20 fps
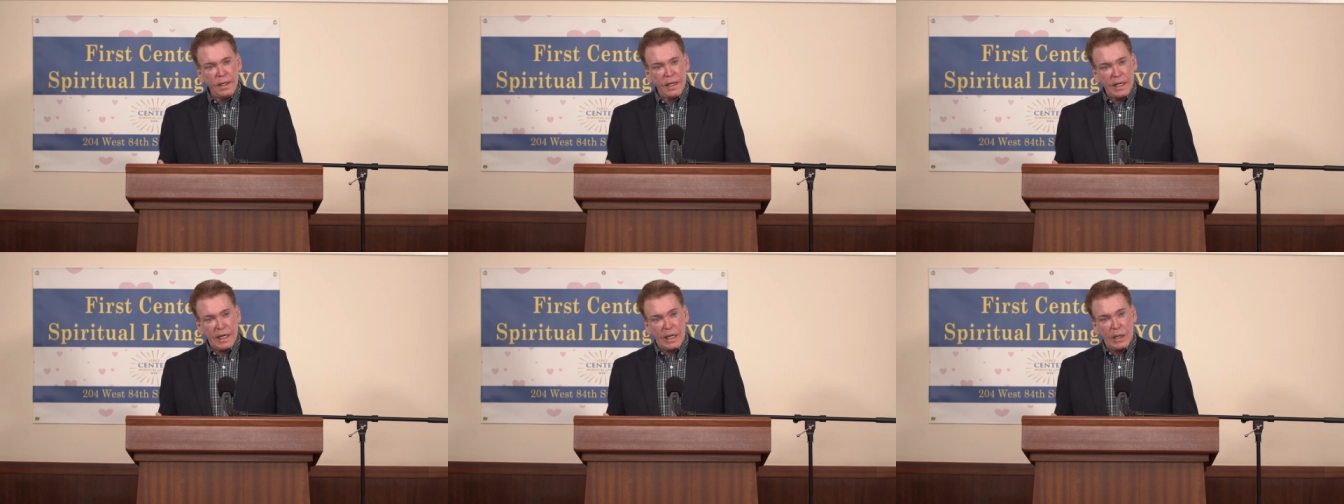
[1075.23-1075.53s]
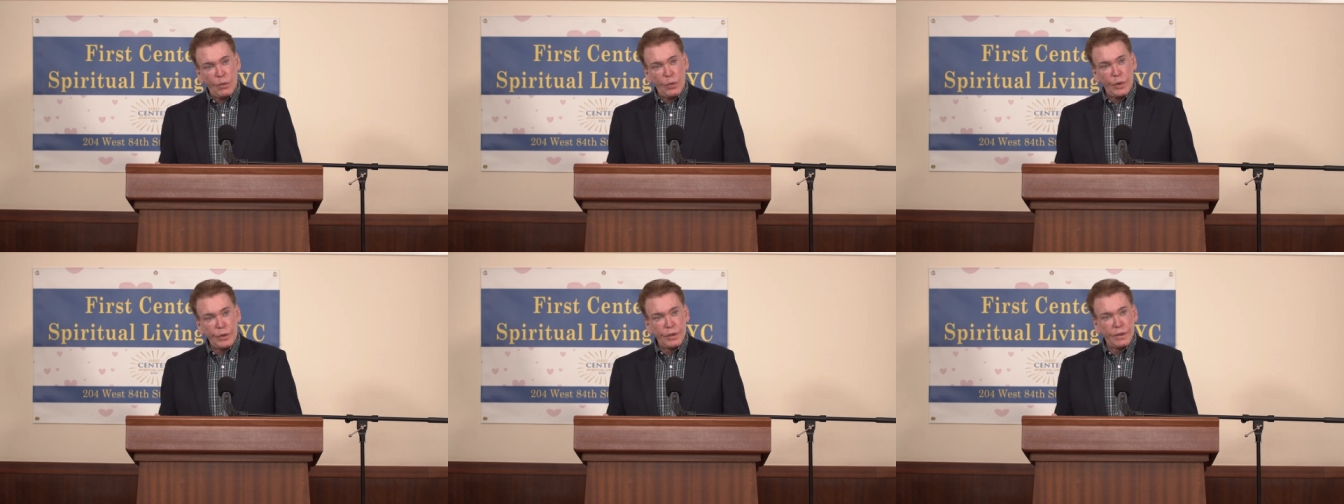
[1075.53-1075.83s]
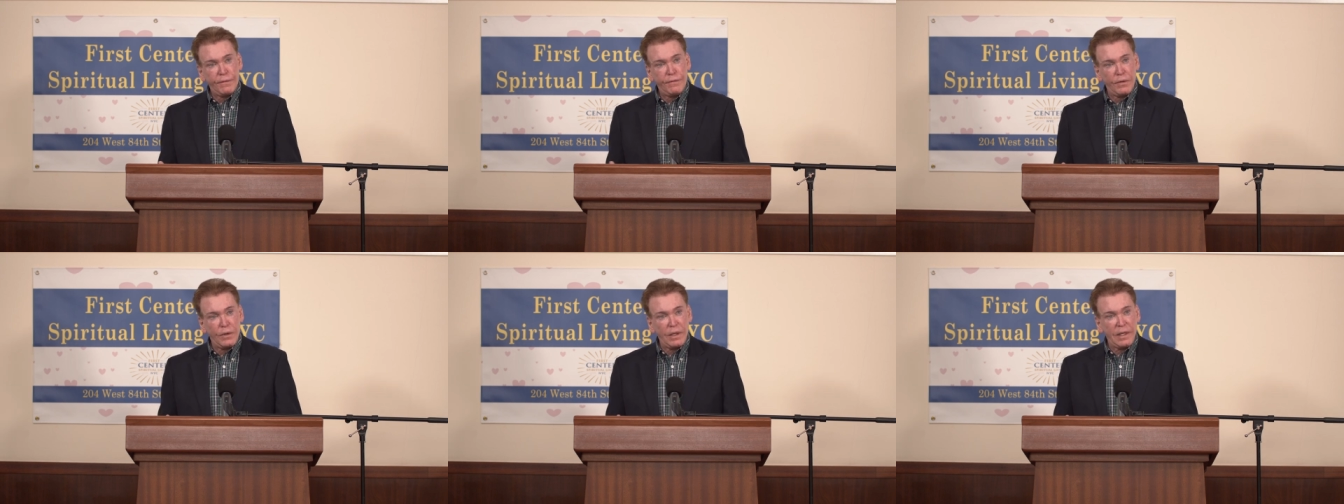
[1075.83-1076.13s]
how
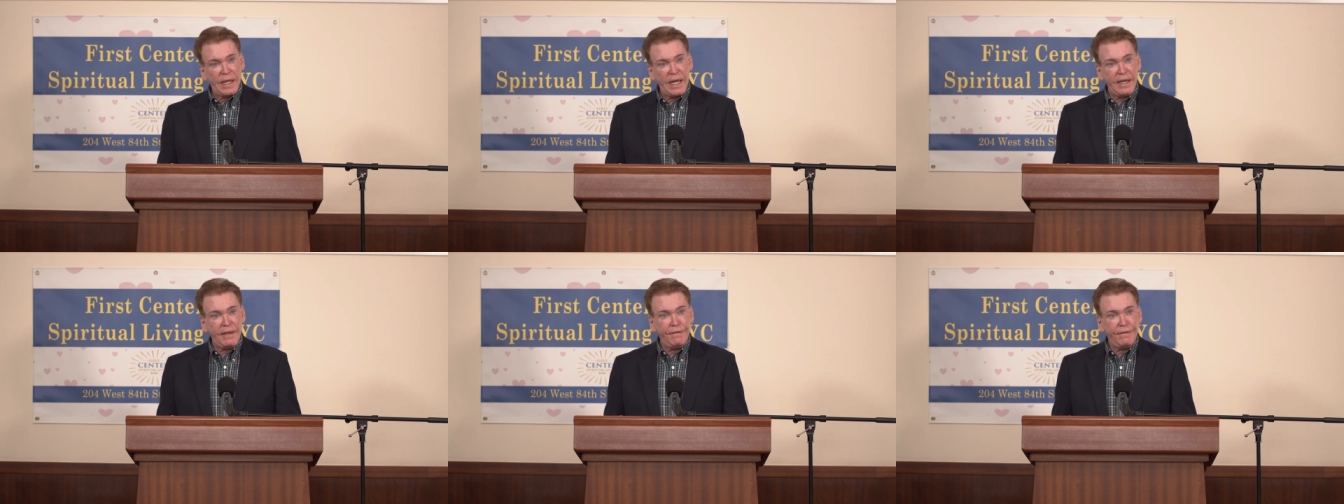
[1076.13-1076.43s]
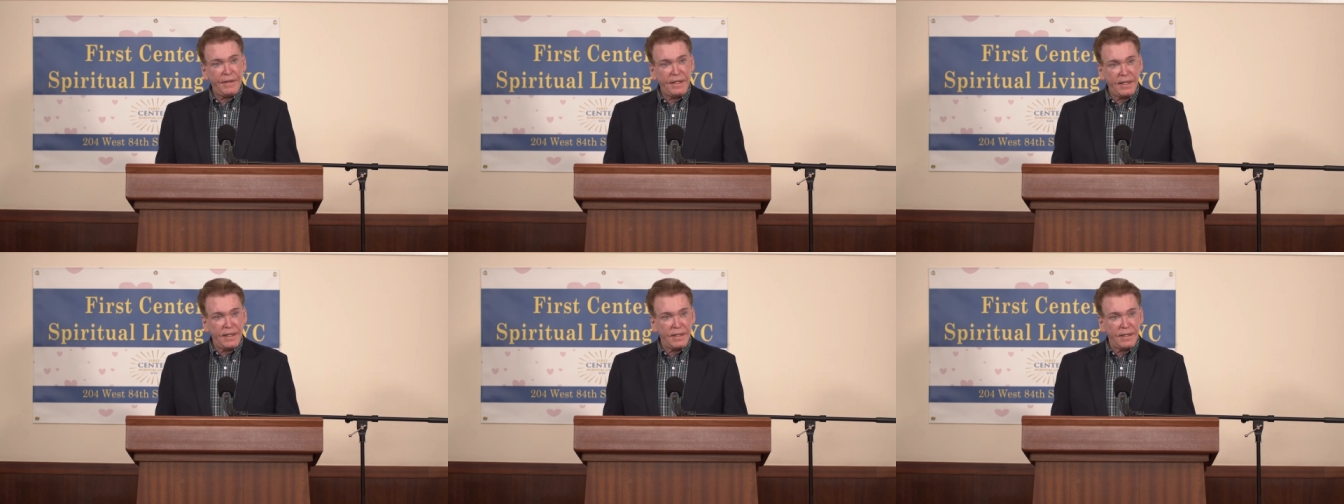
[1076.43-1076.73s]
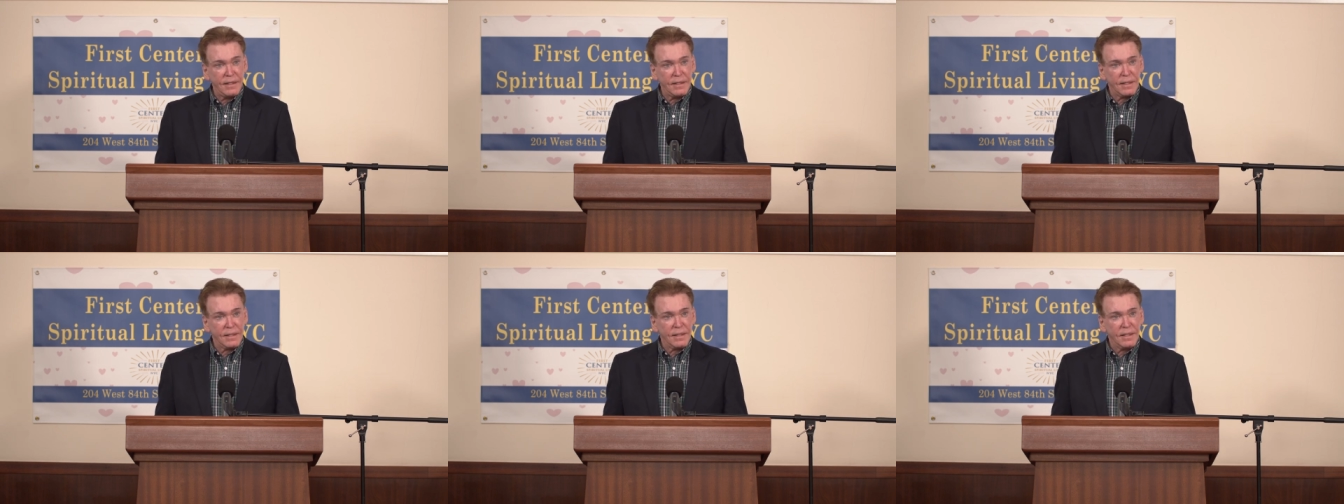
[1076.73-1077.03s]
wonderful life
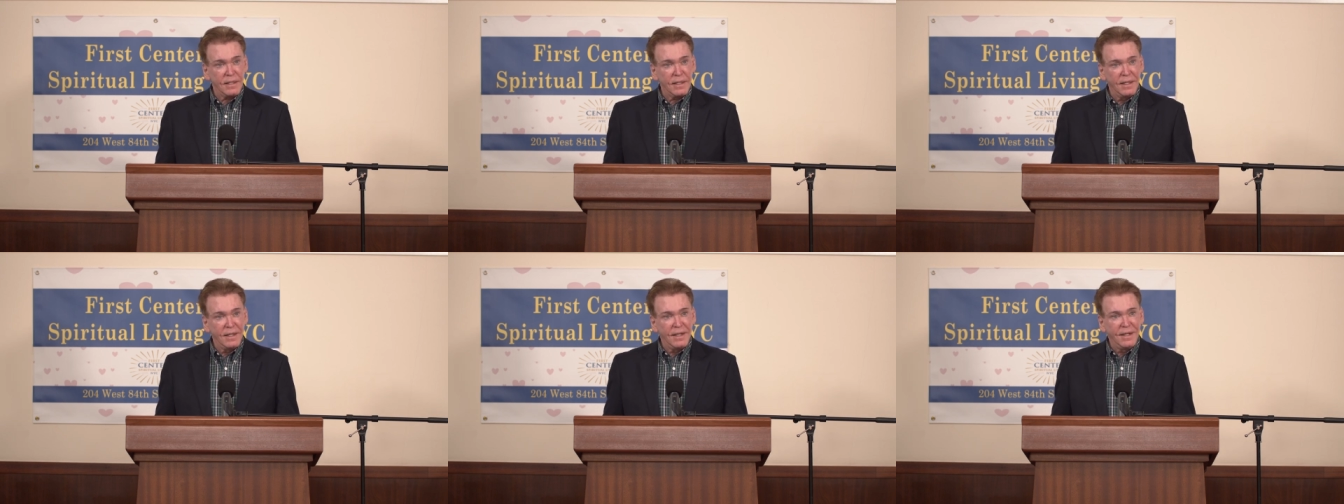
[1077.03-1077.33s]
is,